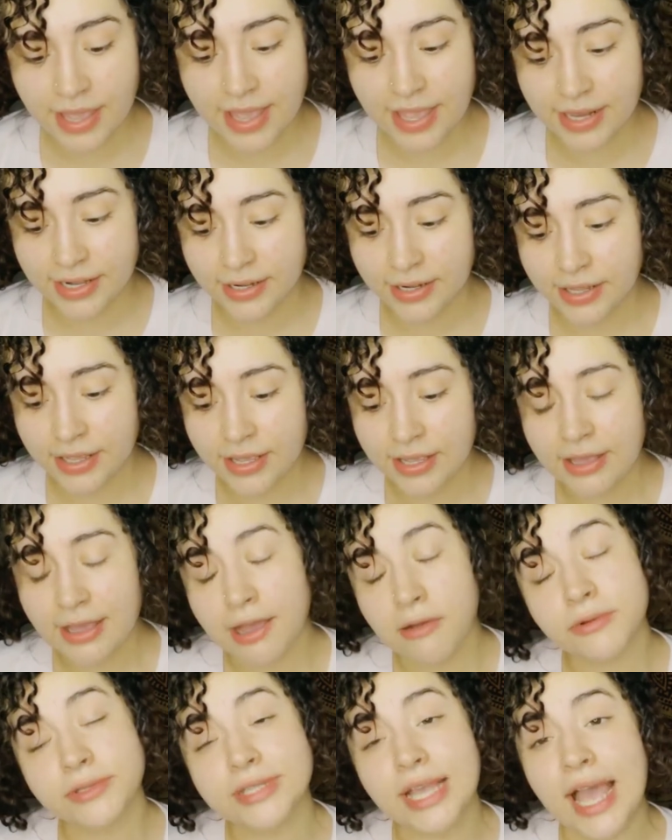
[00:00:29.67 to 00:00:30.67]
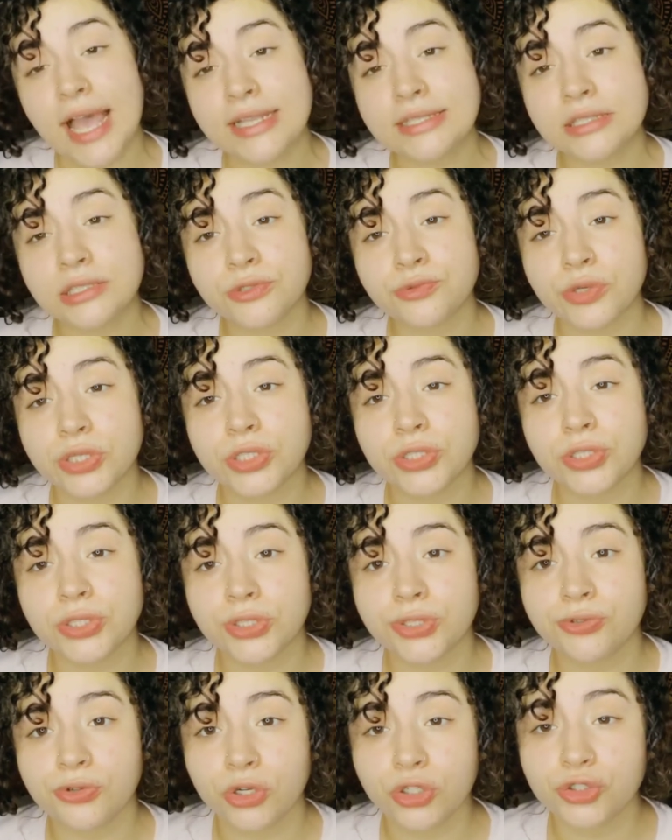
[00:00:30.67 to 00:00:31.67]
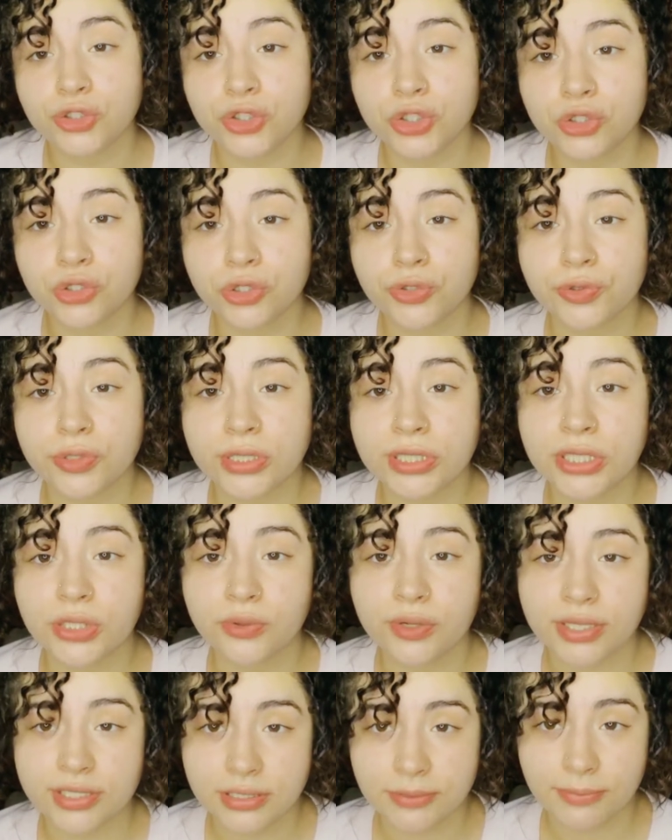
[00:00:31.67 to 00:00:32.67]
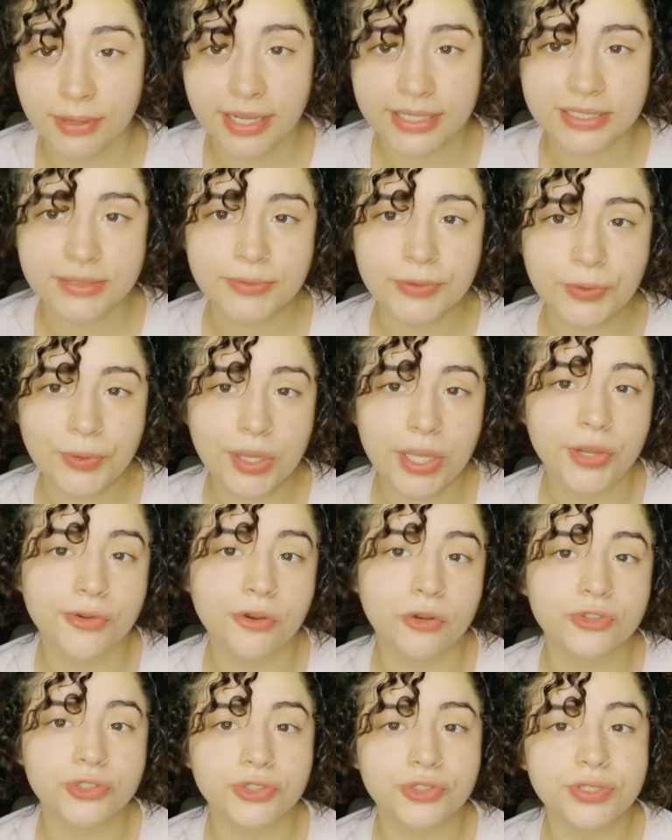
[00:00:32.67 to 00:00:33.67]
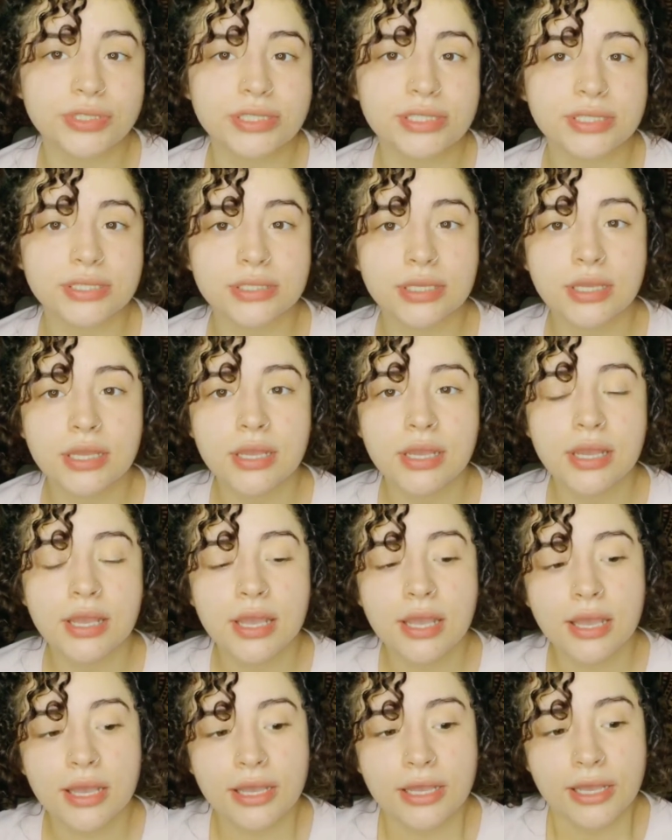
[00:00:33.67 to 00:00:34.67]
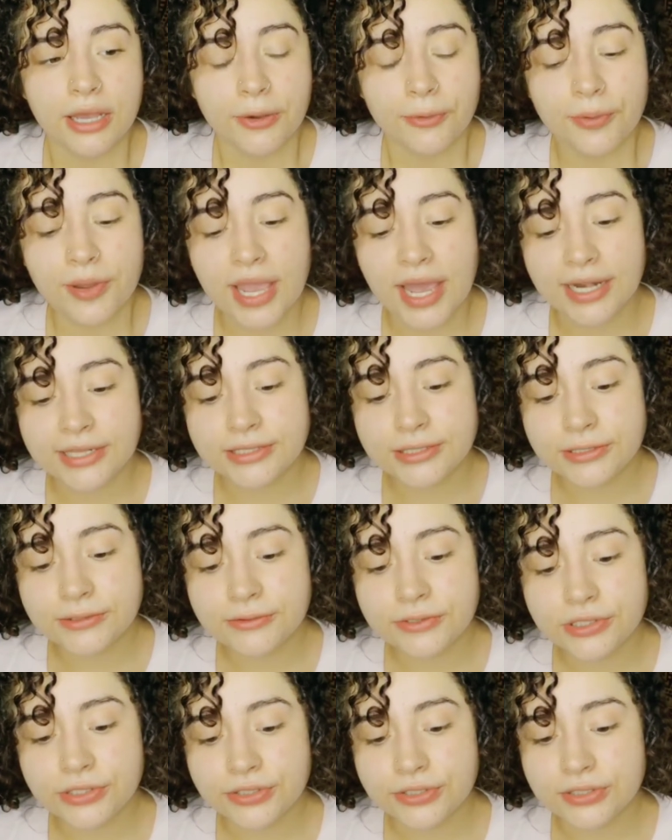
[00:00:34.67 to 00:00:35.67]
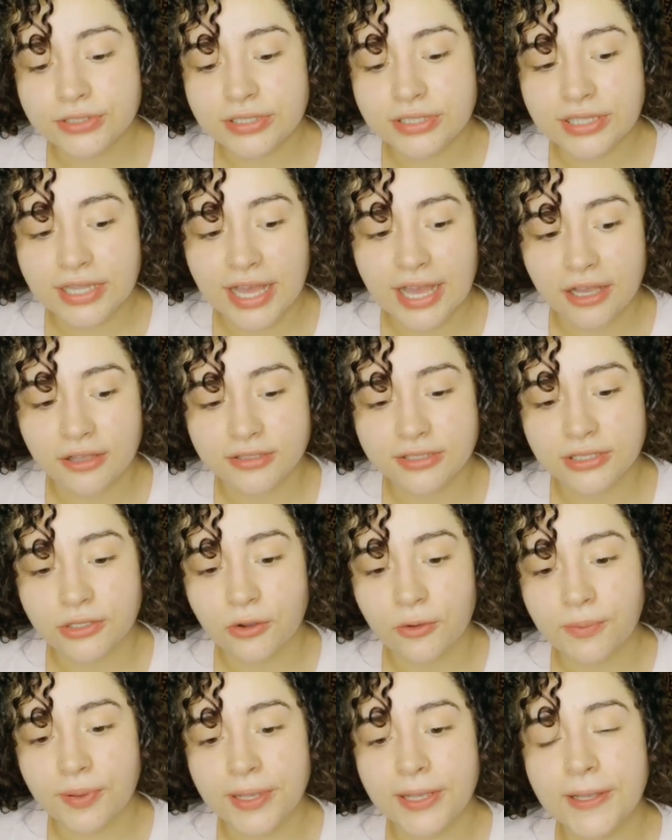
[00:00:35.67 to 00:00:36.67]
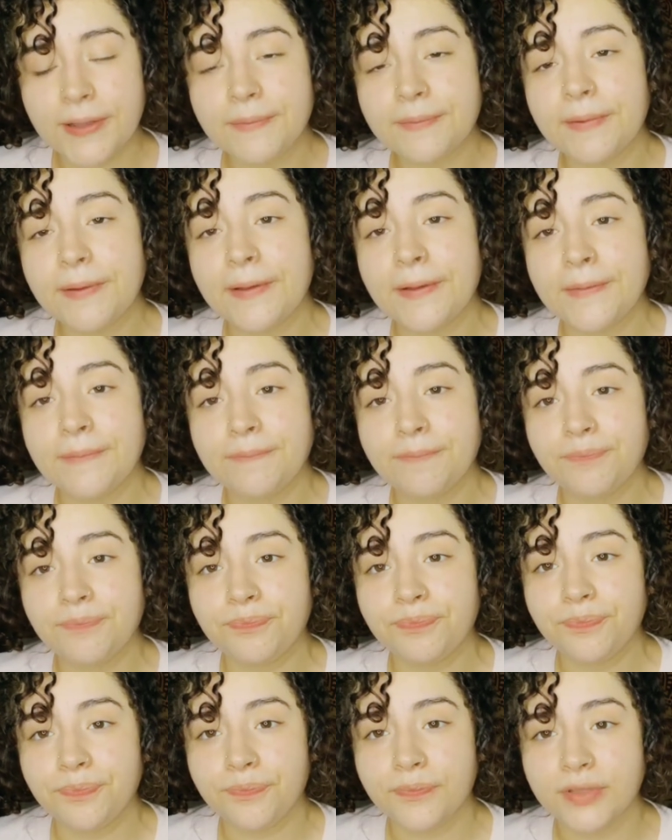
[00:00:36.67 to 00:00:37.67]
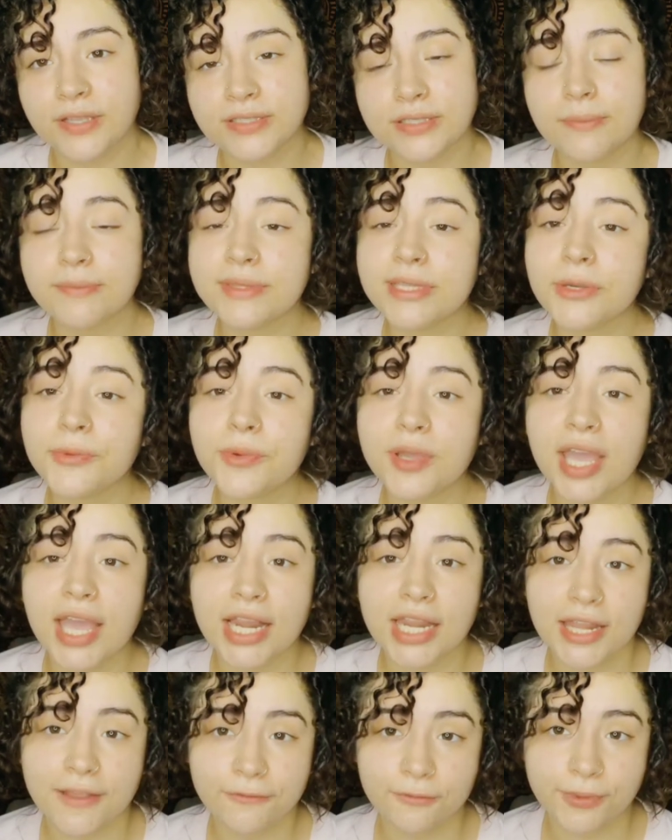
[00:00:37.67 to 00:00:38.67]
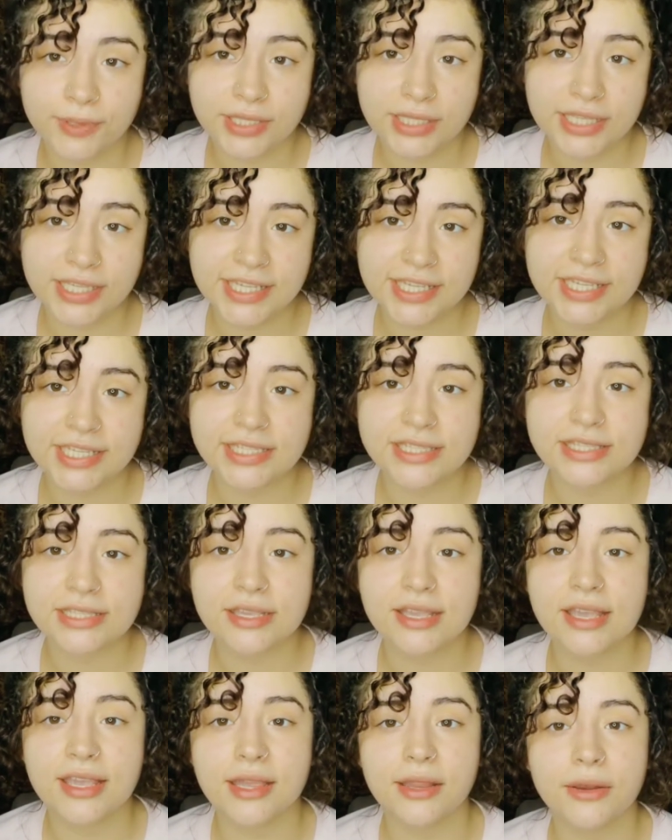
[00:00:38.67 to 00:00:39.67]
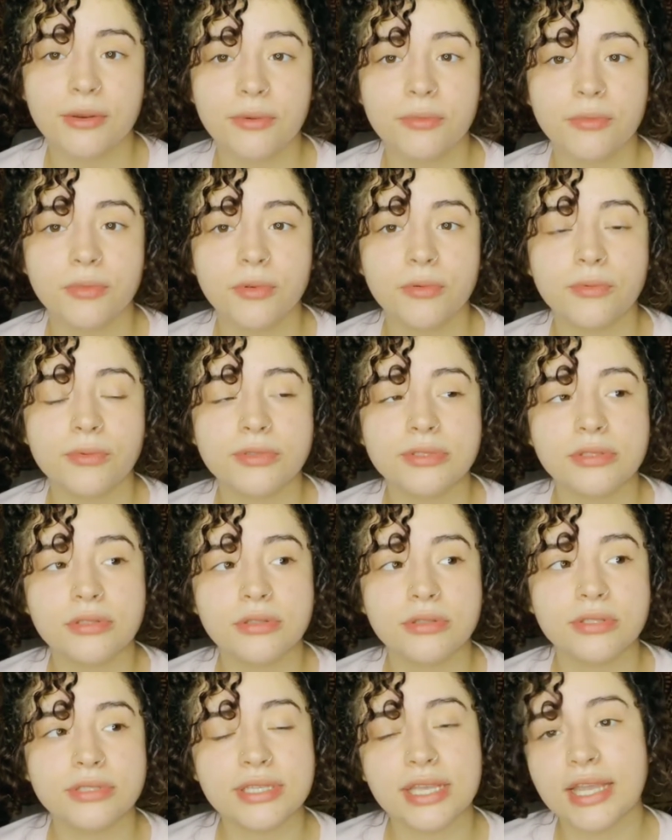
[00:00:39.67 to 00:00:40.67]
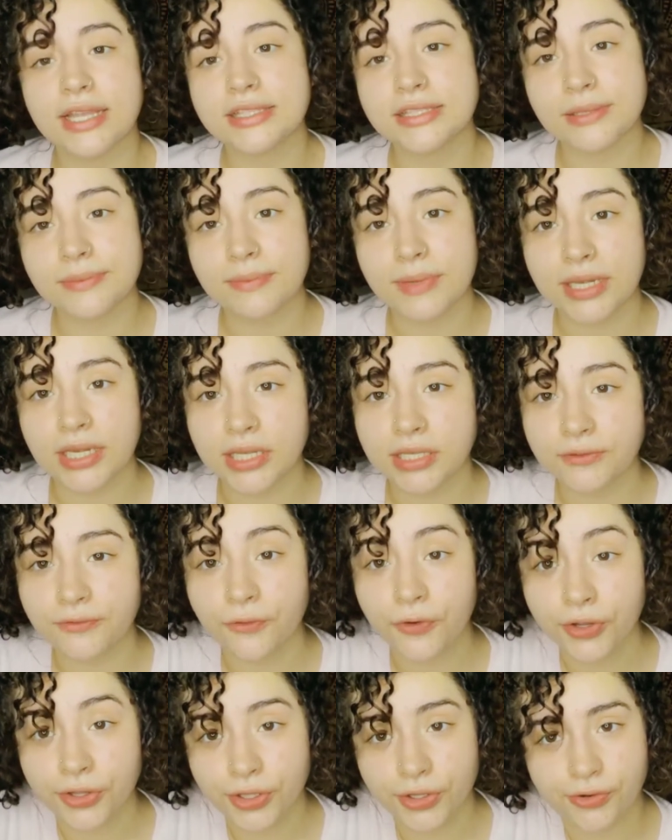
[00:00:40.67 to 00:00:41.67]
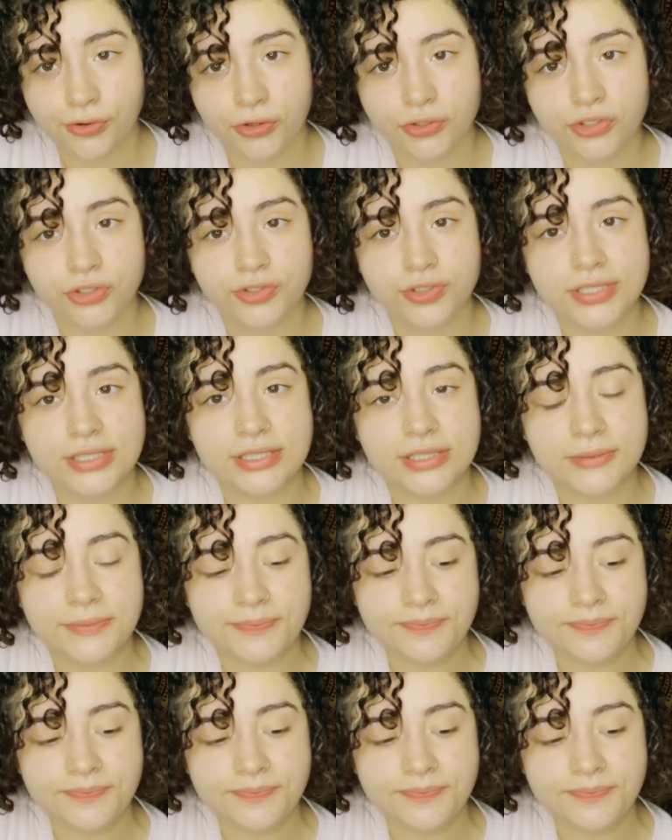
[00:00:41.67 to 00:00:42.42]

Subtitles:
and I was asked to run to the grocery store really quick to buy some quick groceries. We had to return to the house to go pick up something we had left with the kids and to get some money for the groceries.